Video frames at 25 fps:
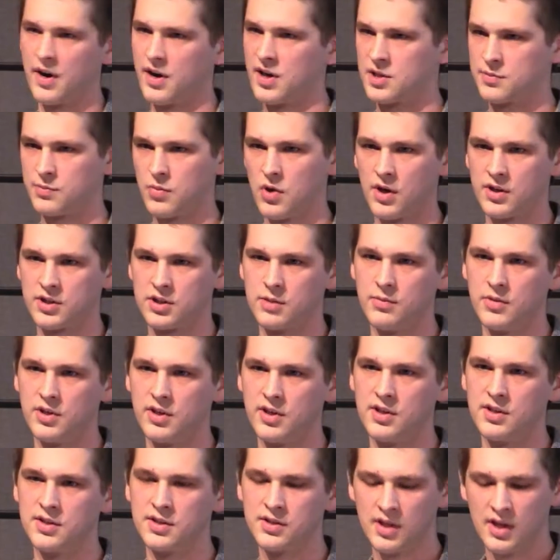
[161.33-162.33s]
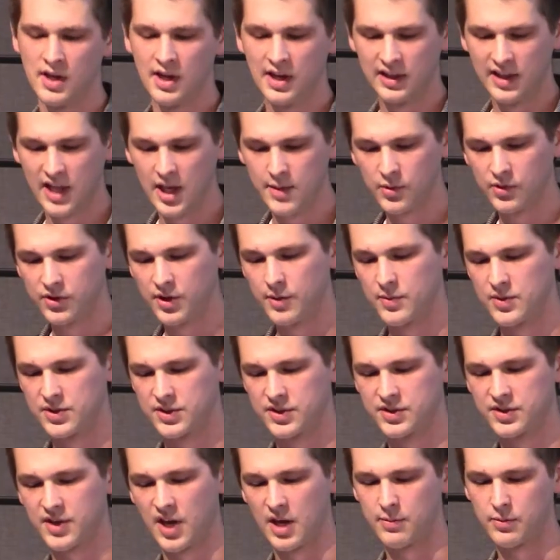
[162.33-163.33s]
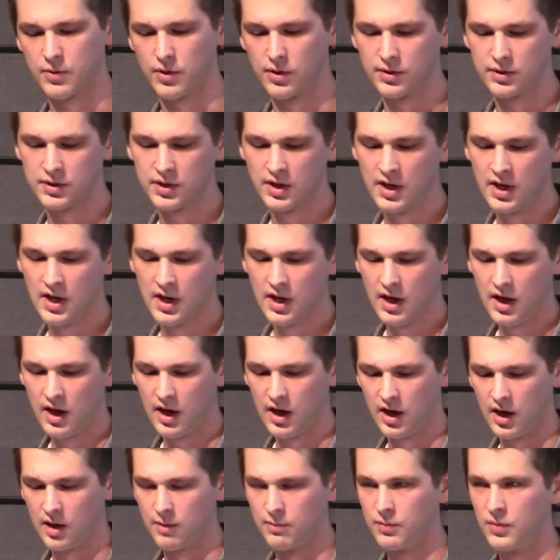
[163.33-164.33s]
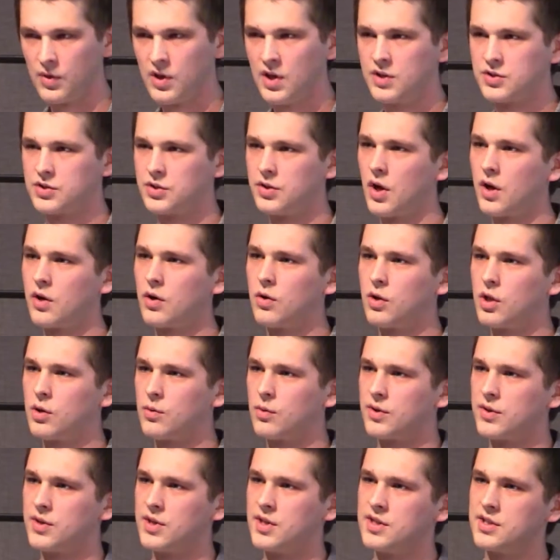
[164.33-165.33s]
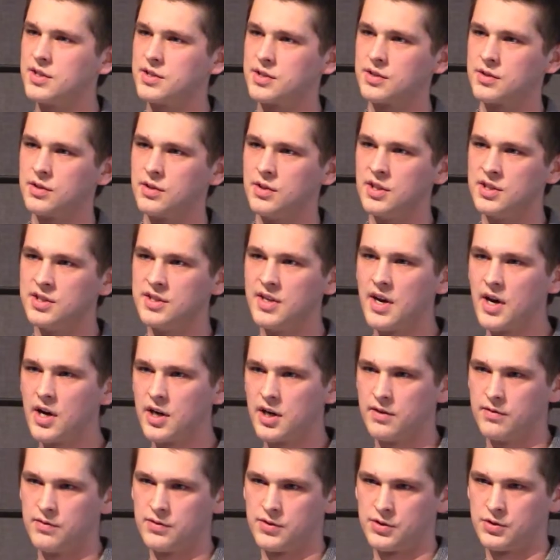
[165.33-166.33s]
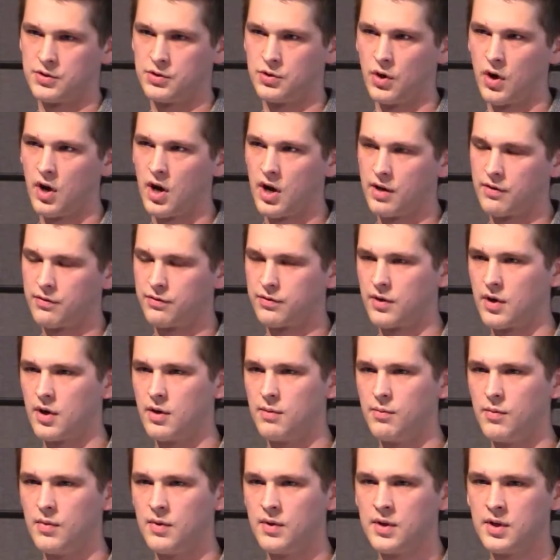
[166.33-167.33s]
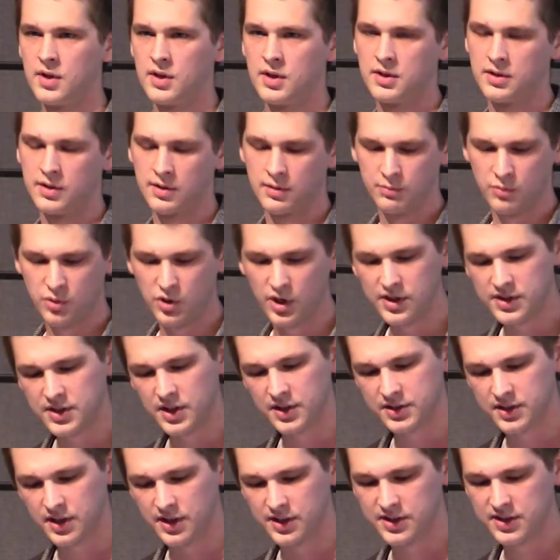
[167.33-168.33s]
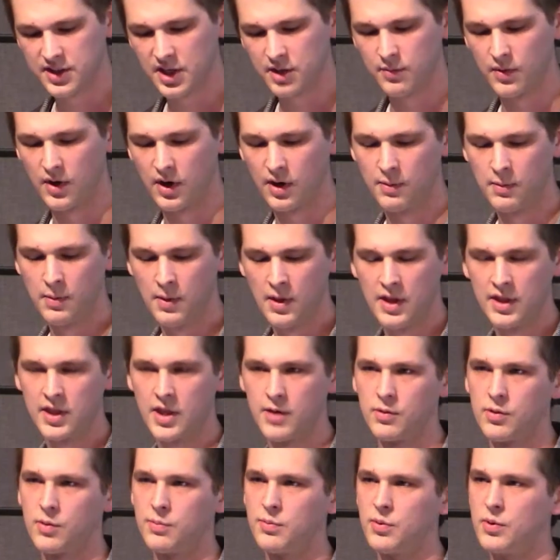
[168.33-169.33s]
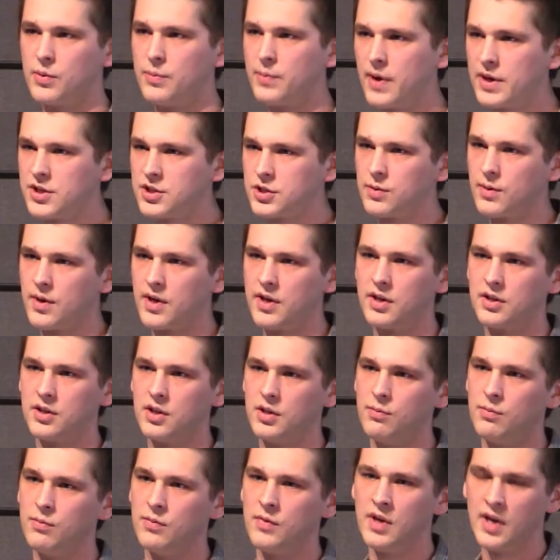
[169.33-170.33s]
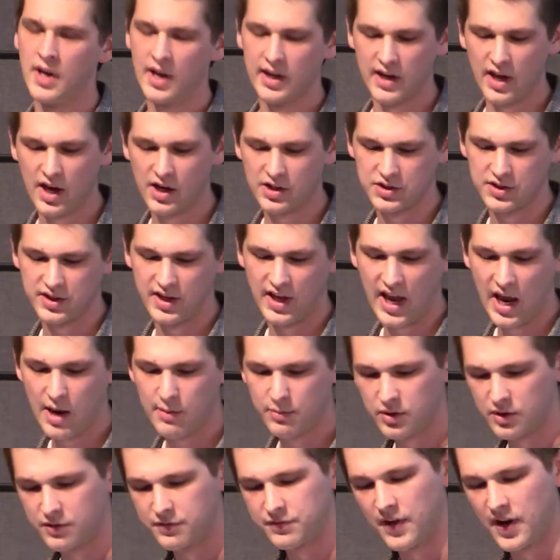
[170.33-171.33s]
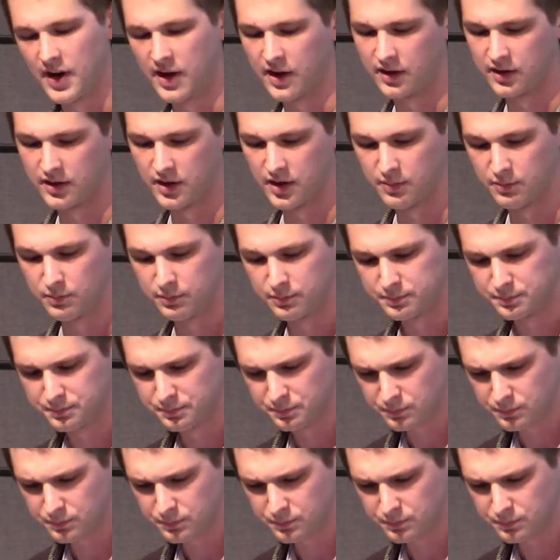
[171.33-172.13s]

various proximities labeled them as a scapegoat. Um, so not only were these, these narratives drawing from pre-existing stigma, they were perpetuating them and actually amplifying them